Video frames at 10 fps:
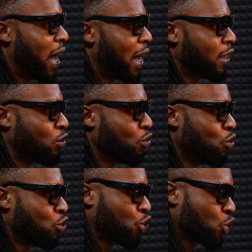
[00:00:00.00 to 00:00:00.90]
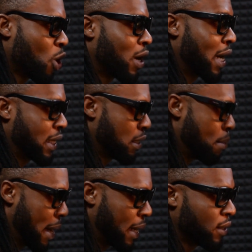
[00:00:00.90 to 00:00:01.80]
I need to look strong as a
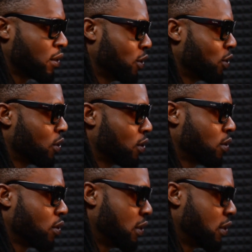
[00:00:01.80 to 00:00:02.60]
man, you know,